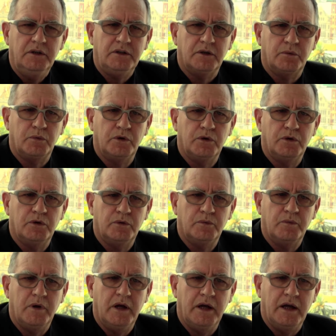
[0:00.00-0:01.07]
that will
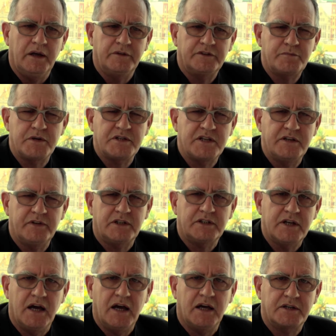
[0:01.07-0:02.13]
have specific
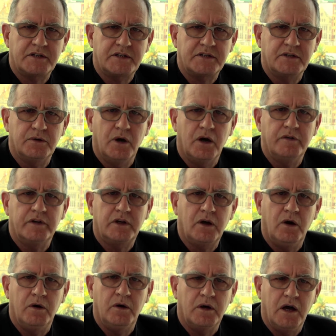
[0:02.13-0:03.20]
tasks to
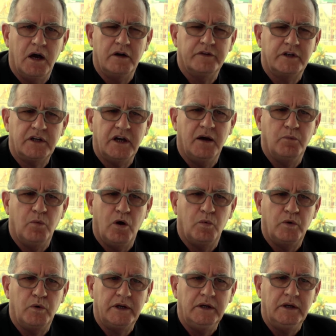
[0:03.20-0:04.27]
overcome what
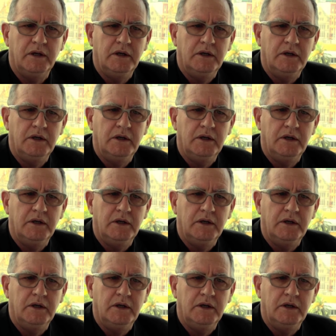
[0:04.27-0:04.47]
we